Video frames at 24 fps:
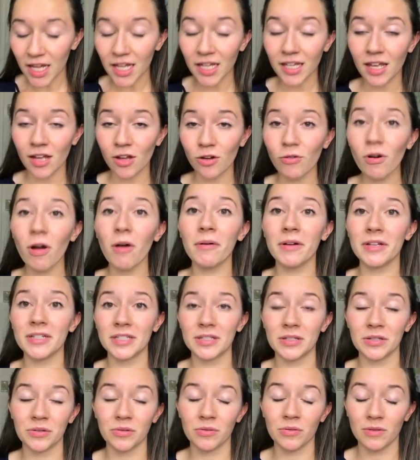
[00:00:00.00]
it can grow
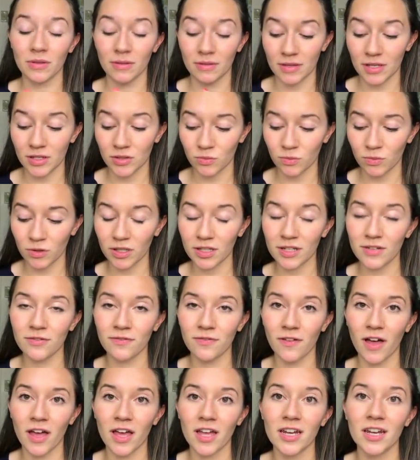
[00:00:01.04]
into these really
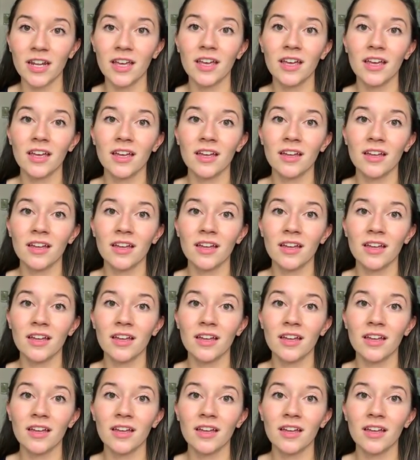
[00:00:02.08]
fun